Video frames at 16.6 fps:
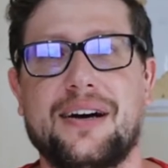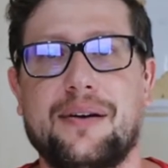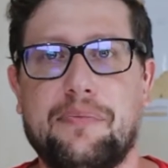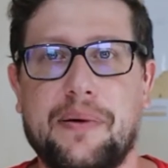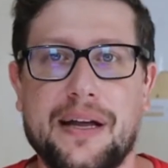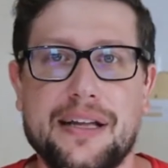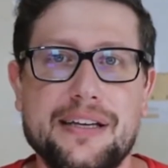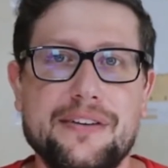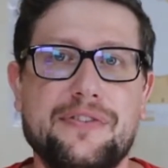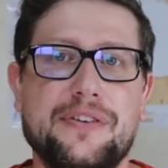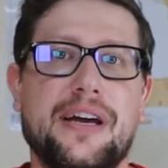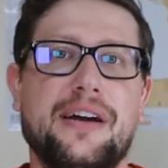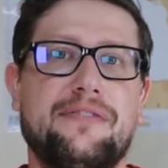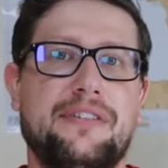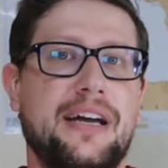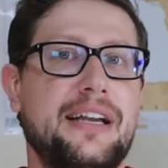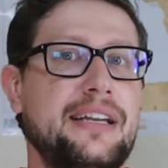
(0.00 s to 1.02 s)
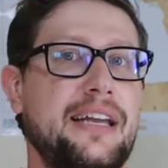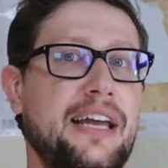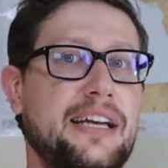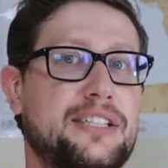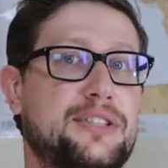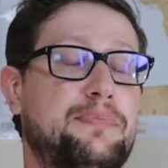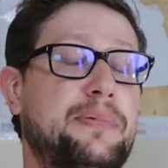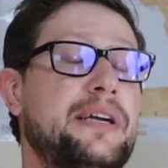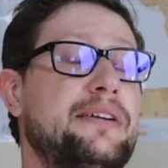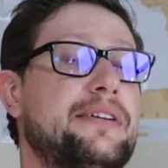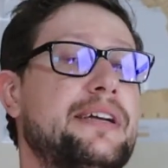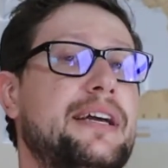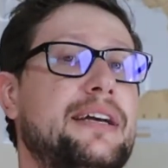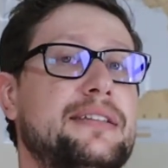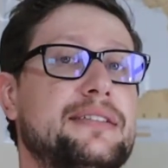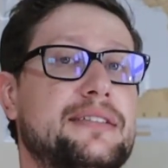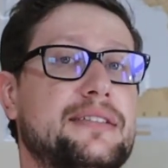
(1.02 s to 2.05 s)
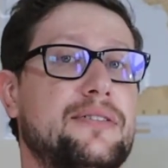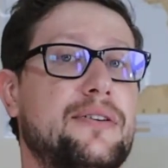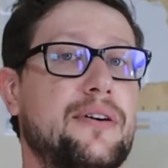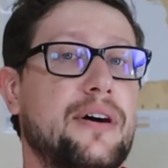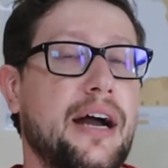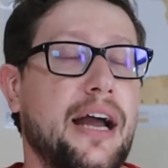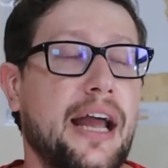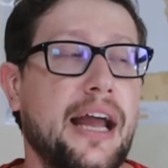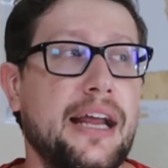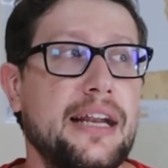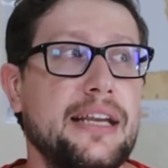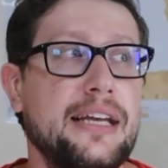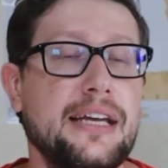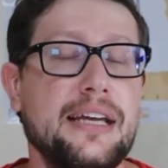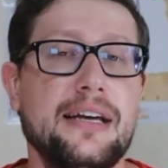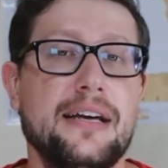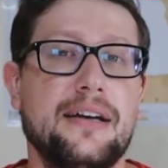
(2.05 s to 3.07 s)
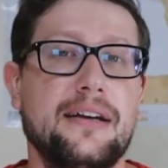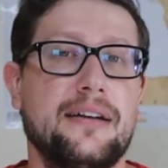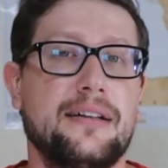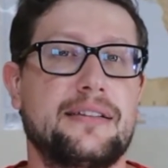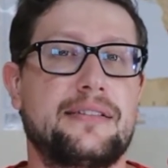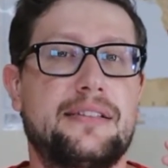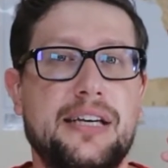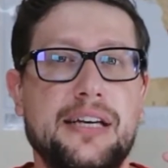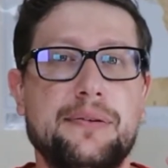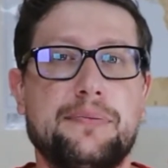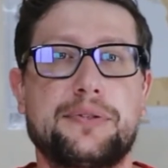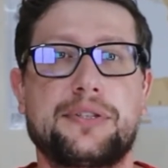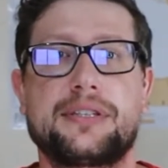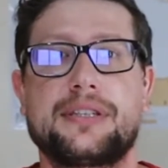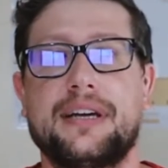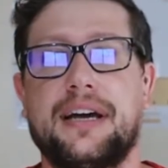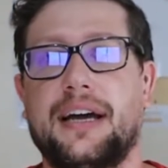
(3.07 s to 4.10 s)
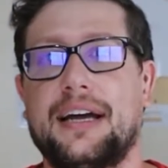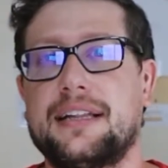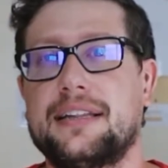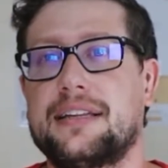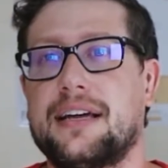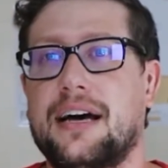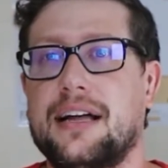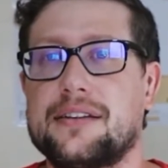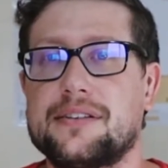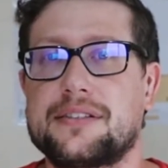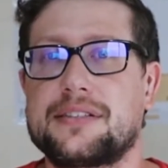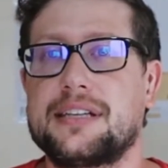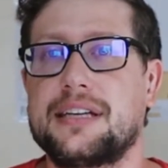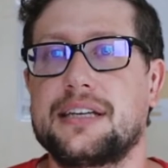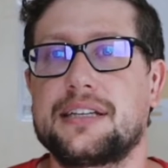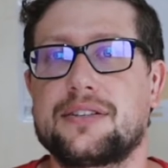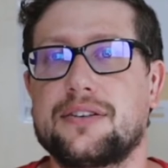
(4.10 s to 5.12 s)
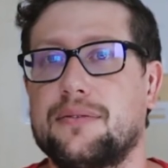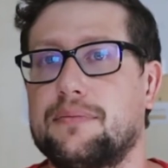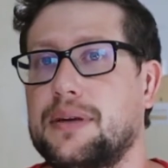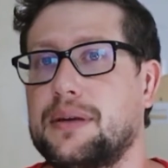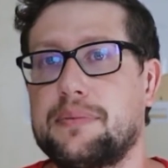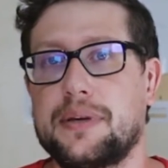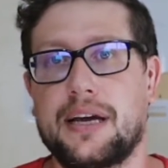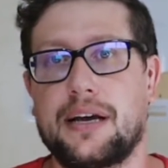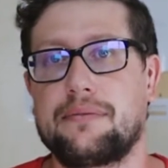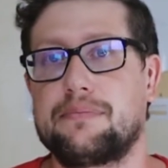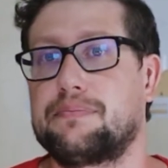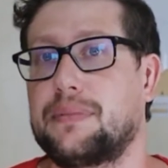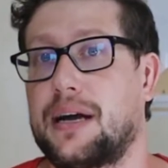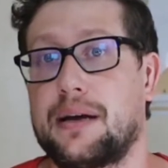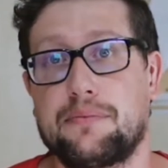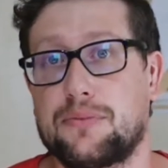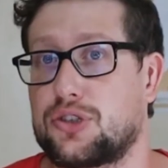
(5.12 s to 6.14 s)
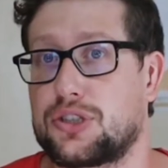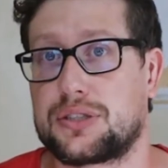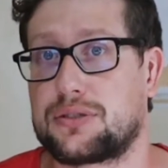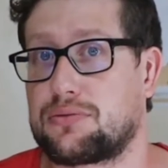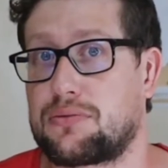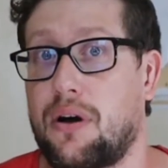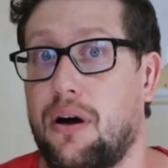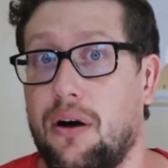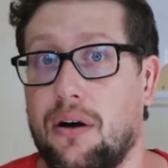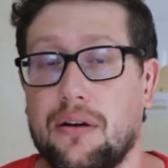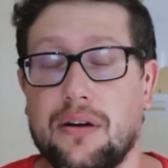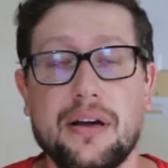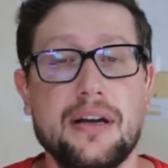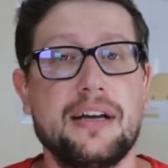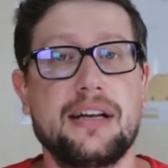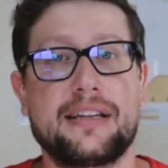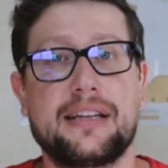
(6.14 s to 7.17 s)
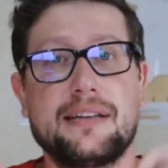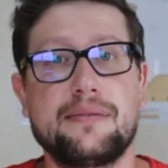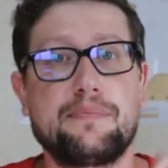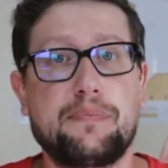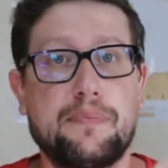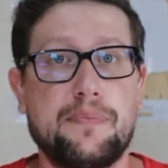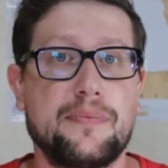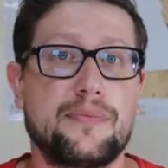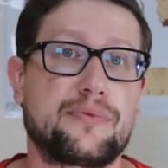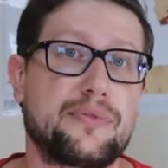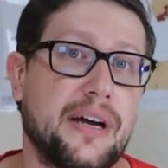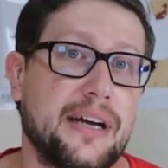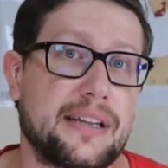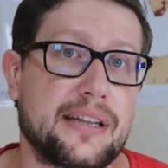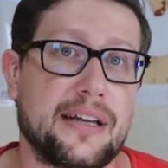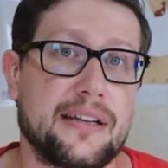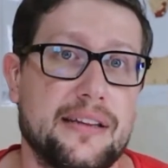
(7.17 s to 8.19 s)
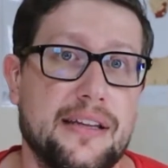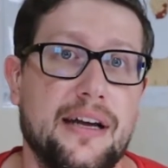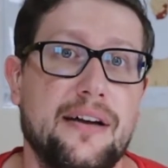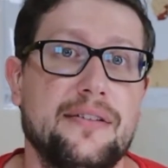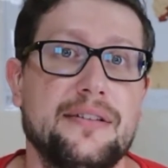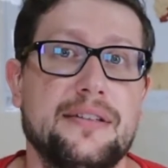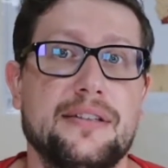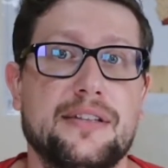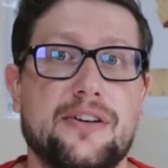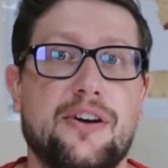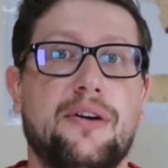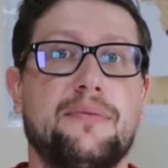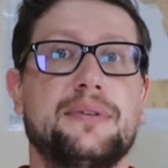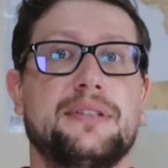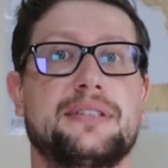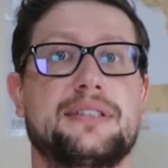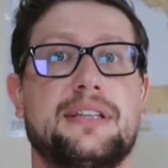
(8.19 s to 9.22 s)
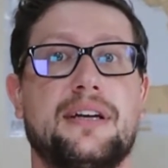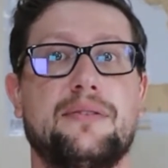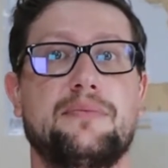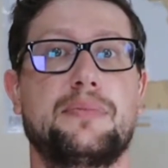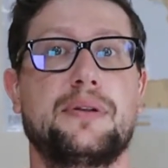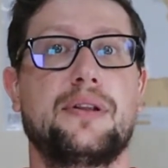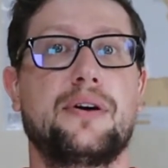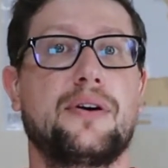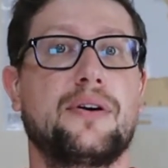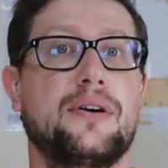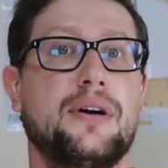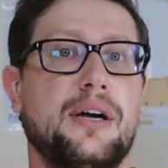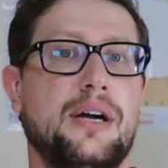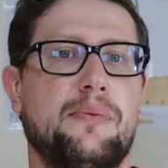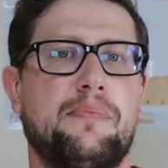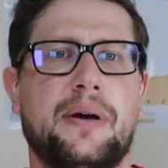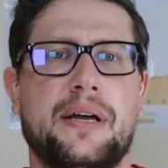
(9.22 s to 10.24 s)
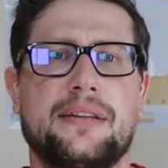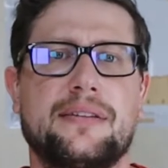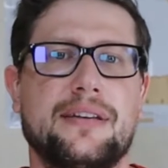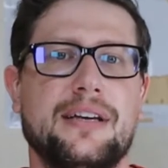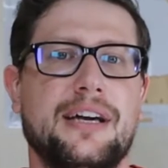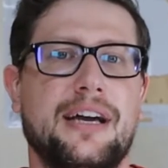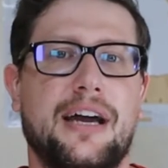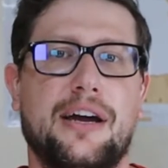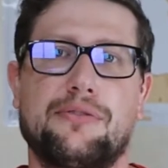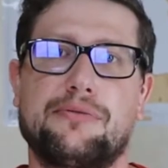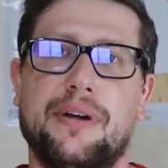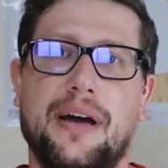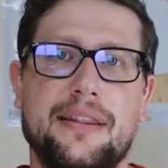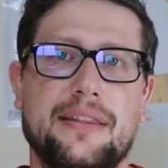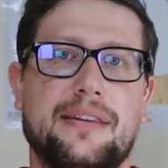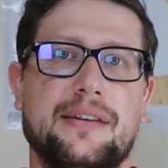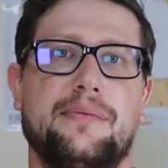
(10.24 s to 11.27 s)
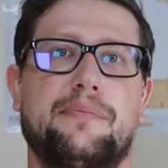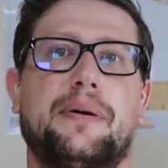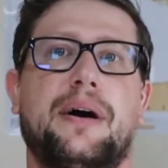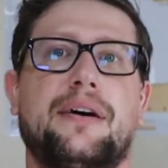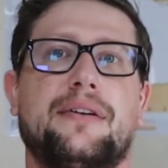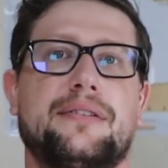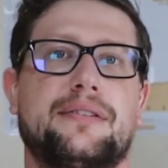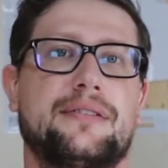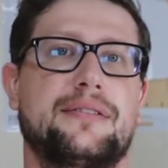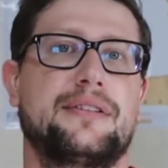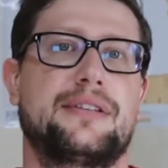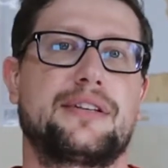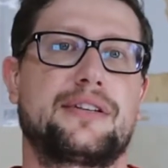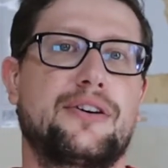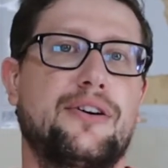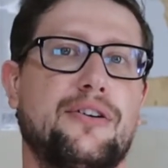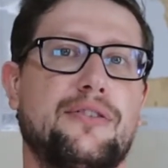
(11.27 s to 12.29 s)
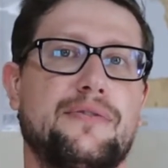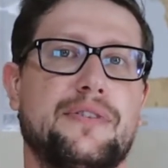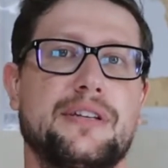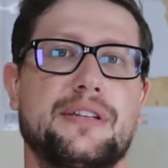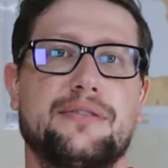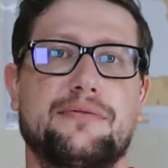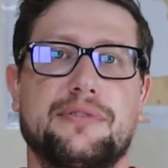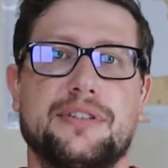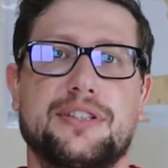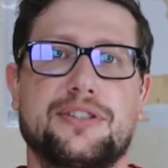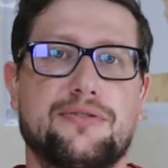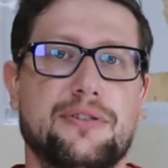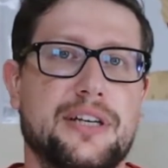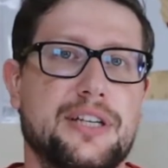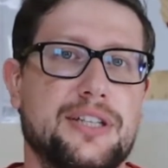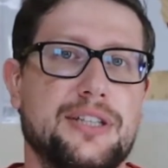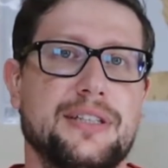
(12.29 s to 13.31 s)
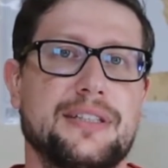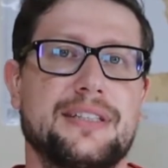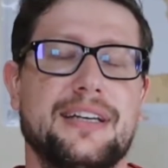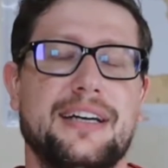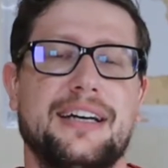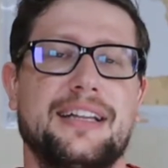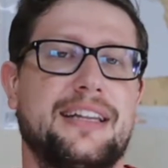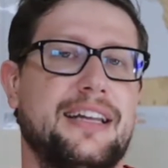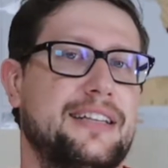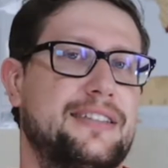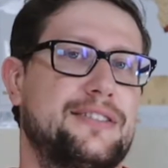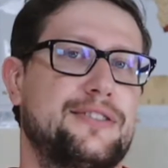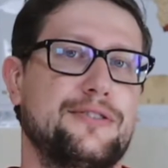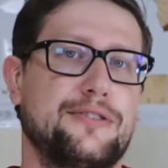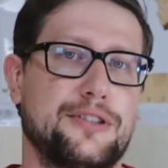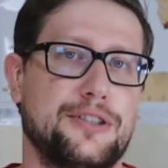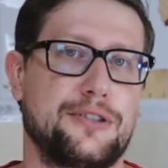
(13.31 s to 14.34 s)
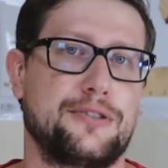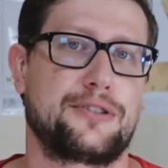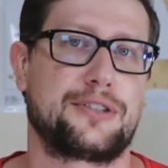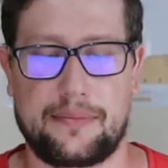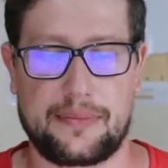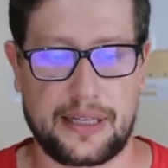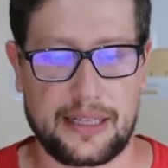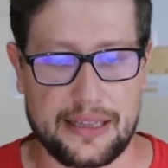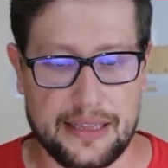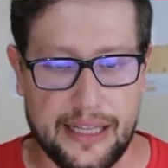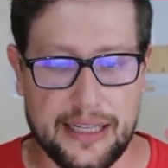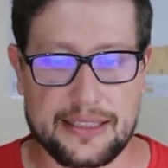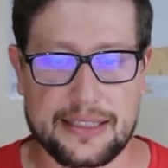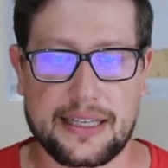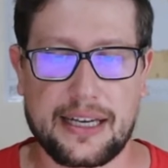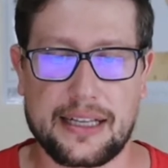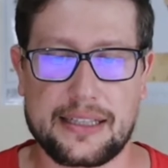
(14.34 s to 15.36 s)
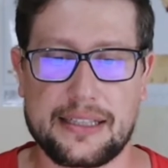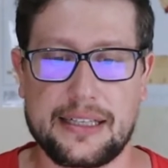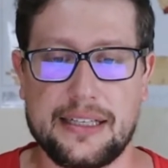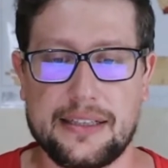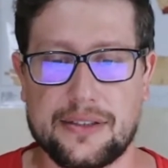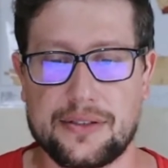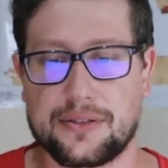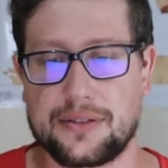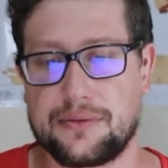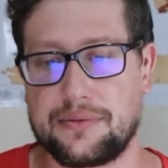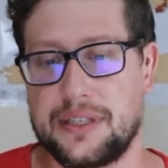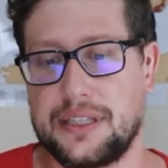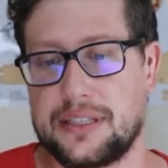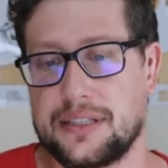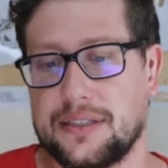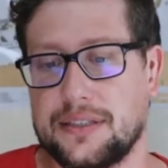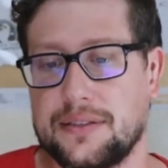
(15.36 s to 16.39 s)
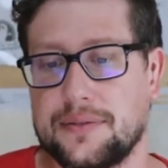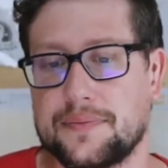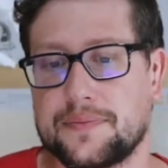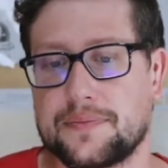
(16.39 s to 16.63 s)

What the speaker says: But if you have any experience or any tips and other things, or maybe I'm just wrong, then write that down in the comments down below. But a rant about the COVID restrictions, that's no use. Well, let's get into the video.